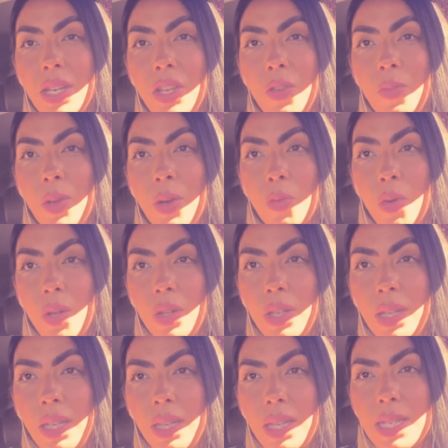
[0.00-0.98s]
You've been
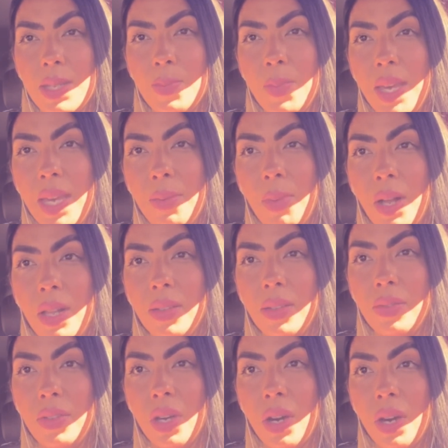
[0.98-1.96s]
rolling this big ball
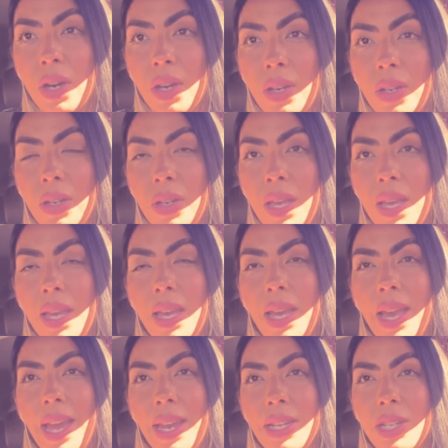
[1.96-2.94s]
of yarn,
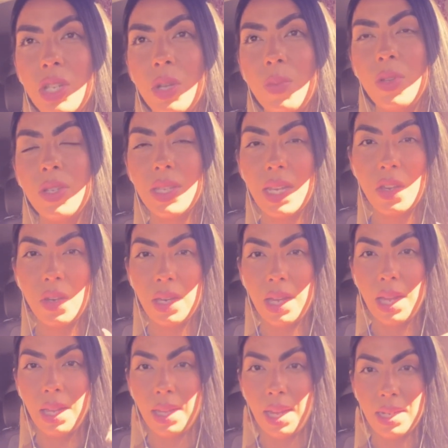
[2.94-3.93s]
and it's almost like you're
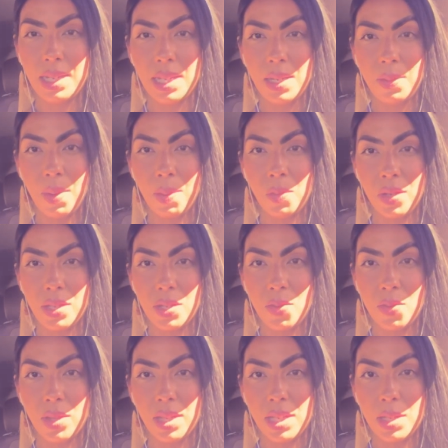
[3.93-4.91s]
collecting memories
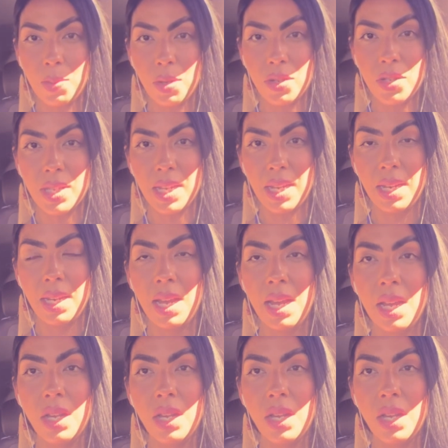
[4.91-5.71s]
with this person.